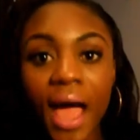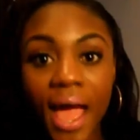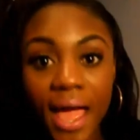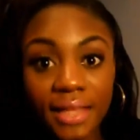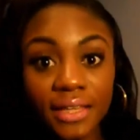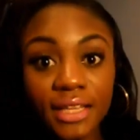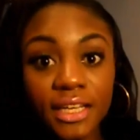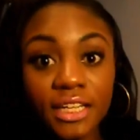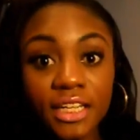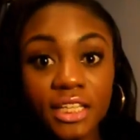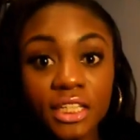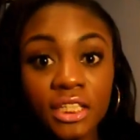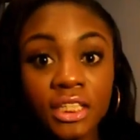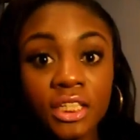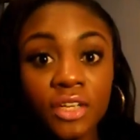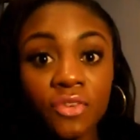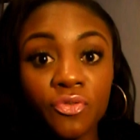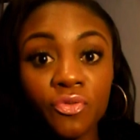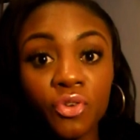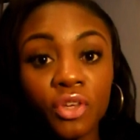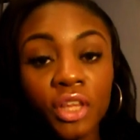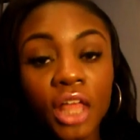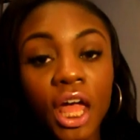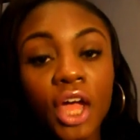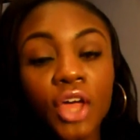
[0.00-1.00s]
I let it sit
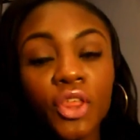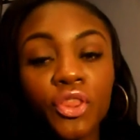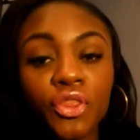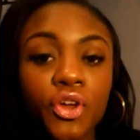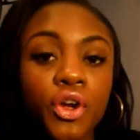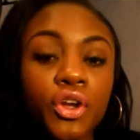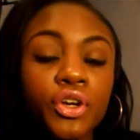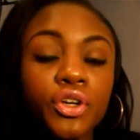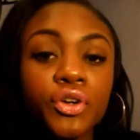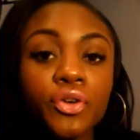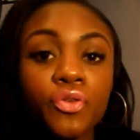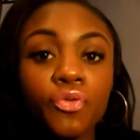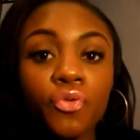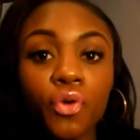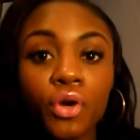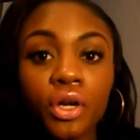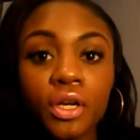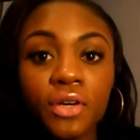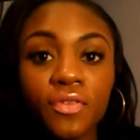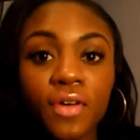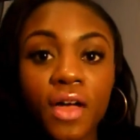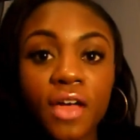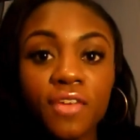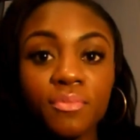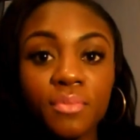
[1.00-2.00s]
for like 30 to
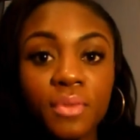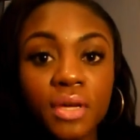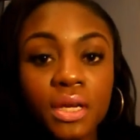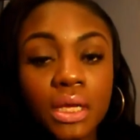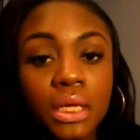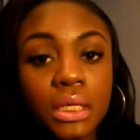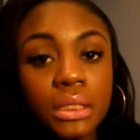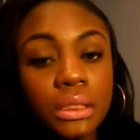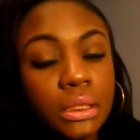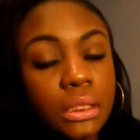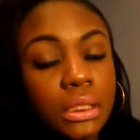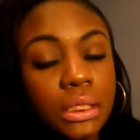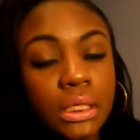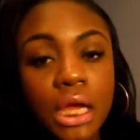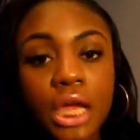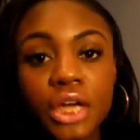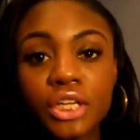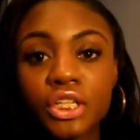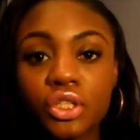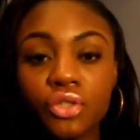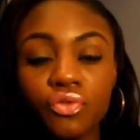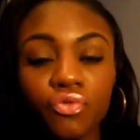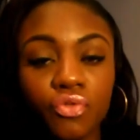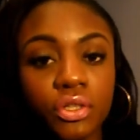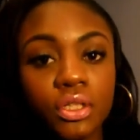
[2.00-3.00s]
45 minutes, and then I
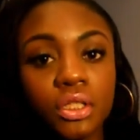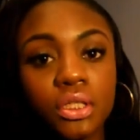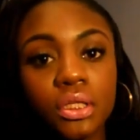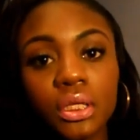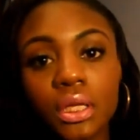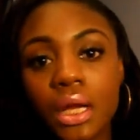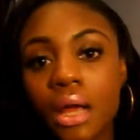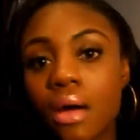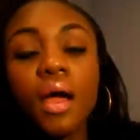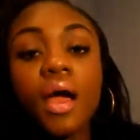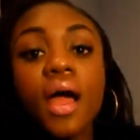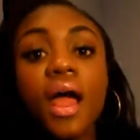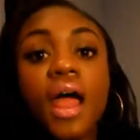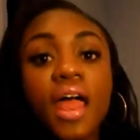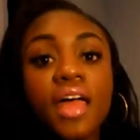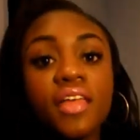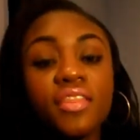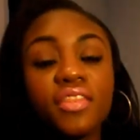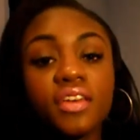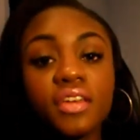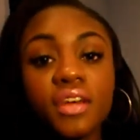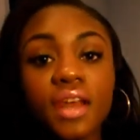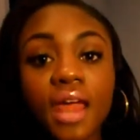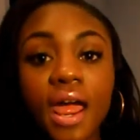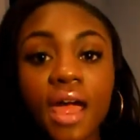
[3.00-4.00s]
just rinsed it out.
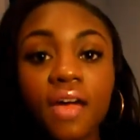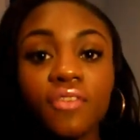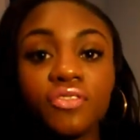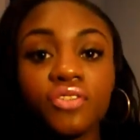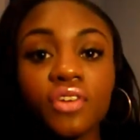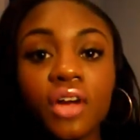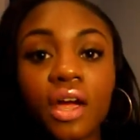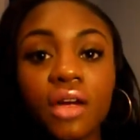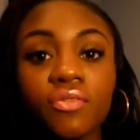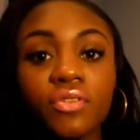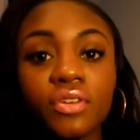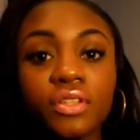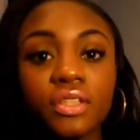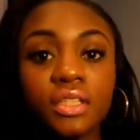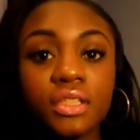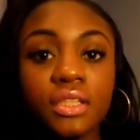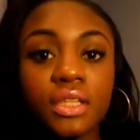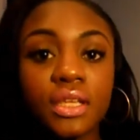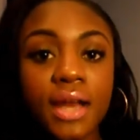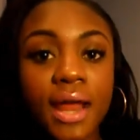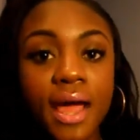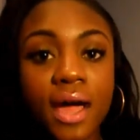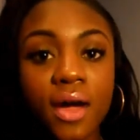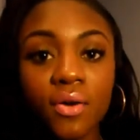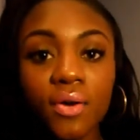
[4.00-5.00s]
And then after I rinsed
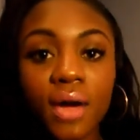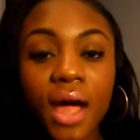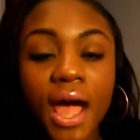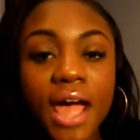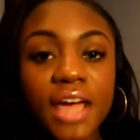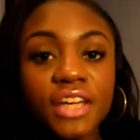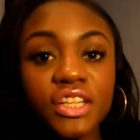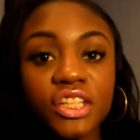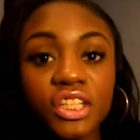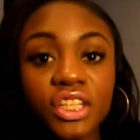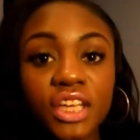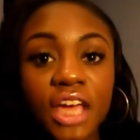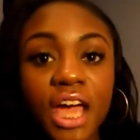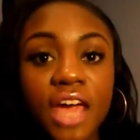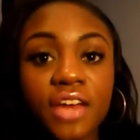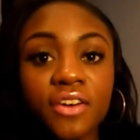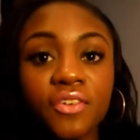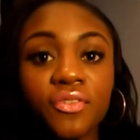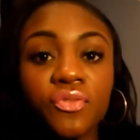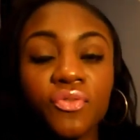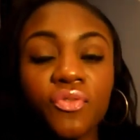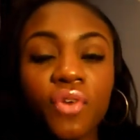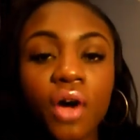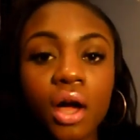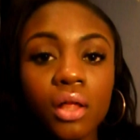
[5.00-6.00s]
it out, I just kind
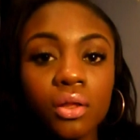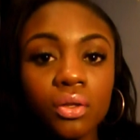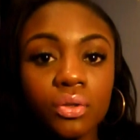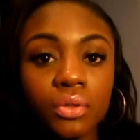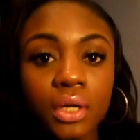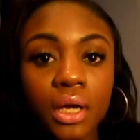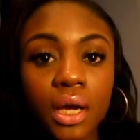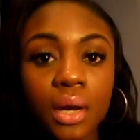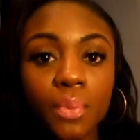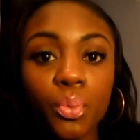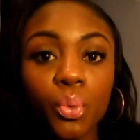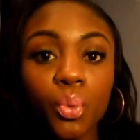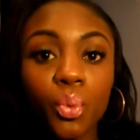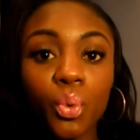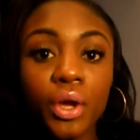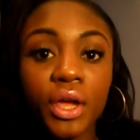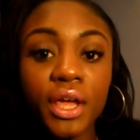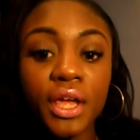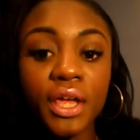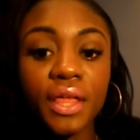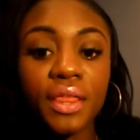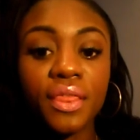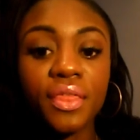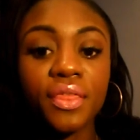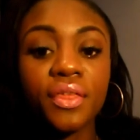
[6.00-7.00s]
of followed up
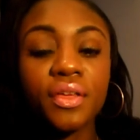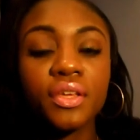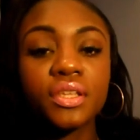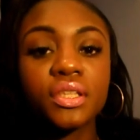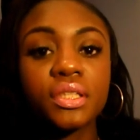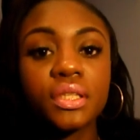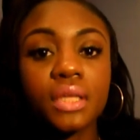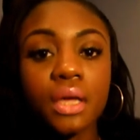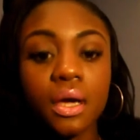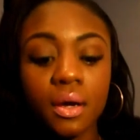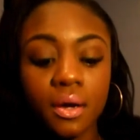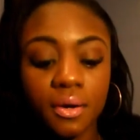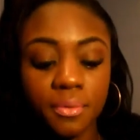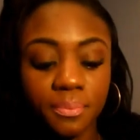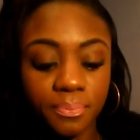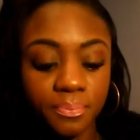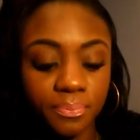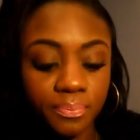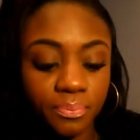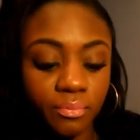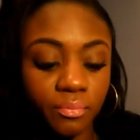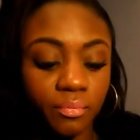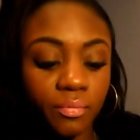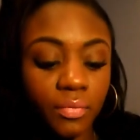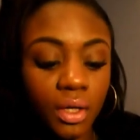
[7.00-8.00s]
with
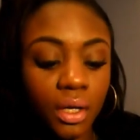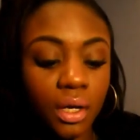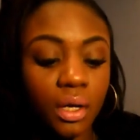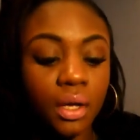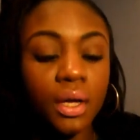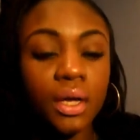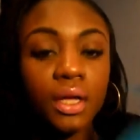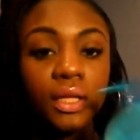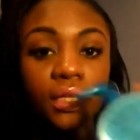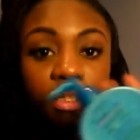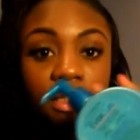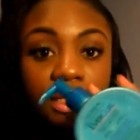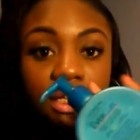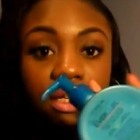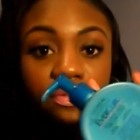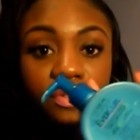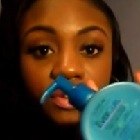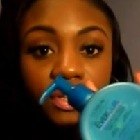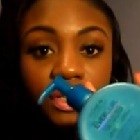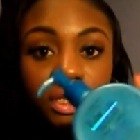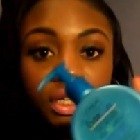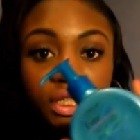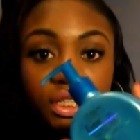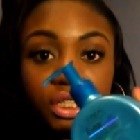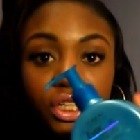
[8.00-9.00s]
some
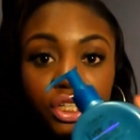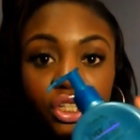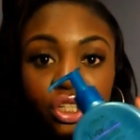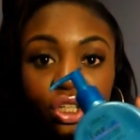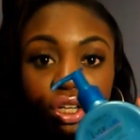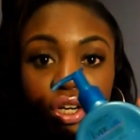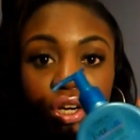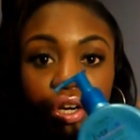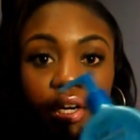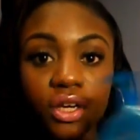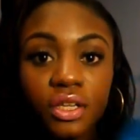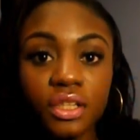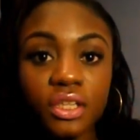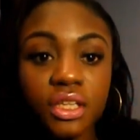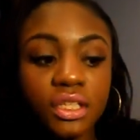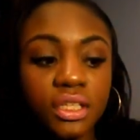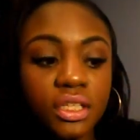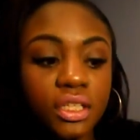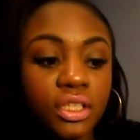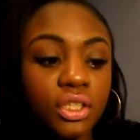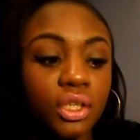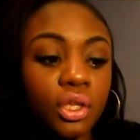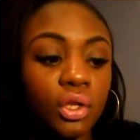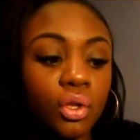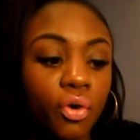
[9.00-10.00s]
leave-in conditioner. This
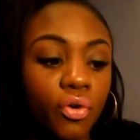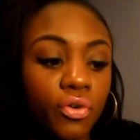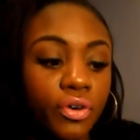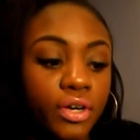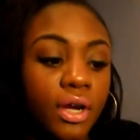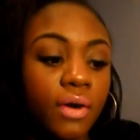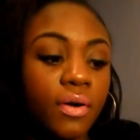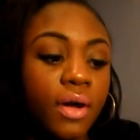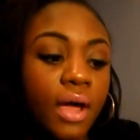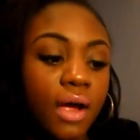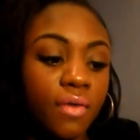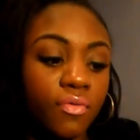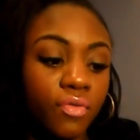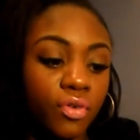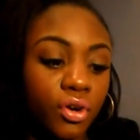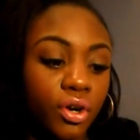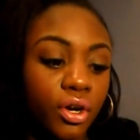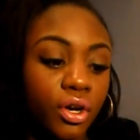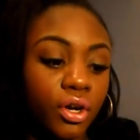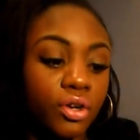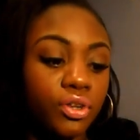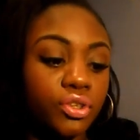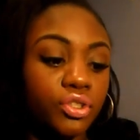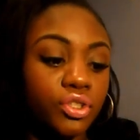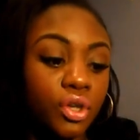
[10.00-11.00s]
is the L'Oreal
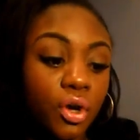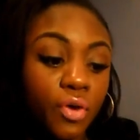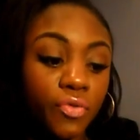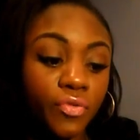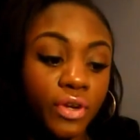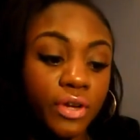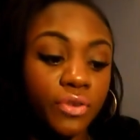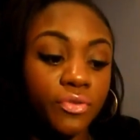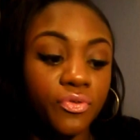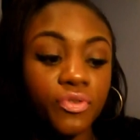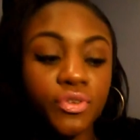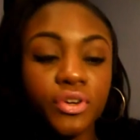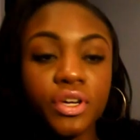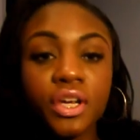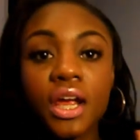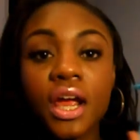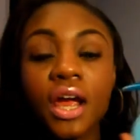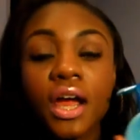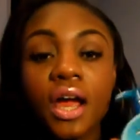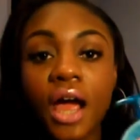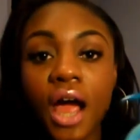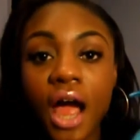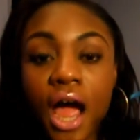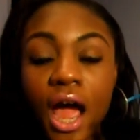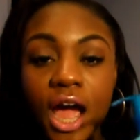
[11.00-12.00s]
Evercurl Sulfate Free
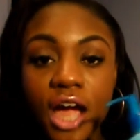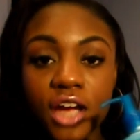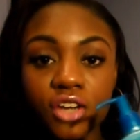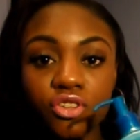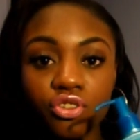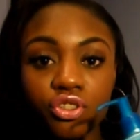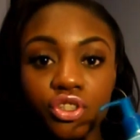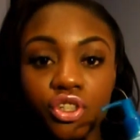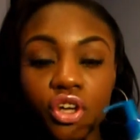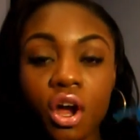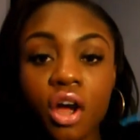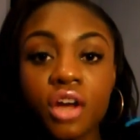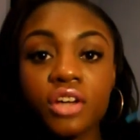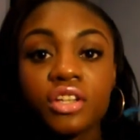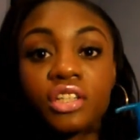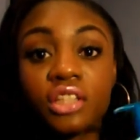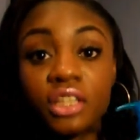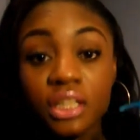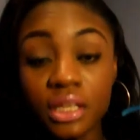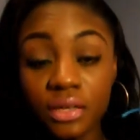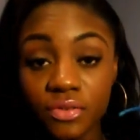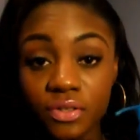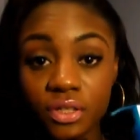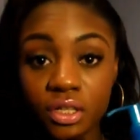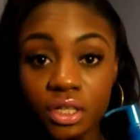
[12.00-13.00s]
Hydro Charge
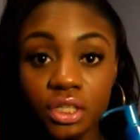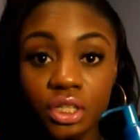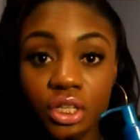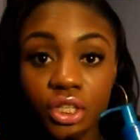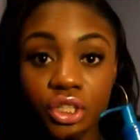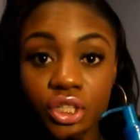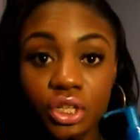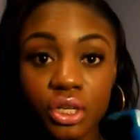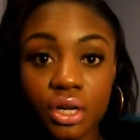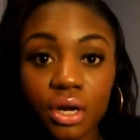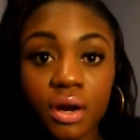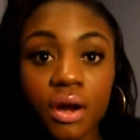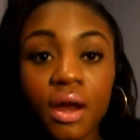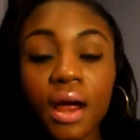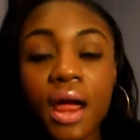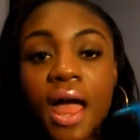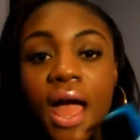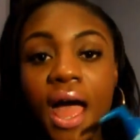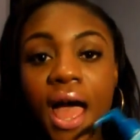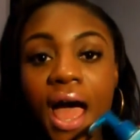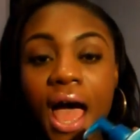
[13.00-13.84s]
Leave-In Conditioner.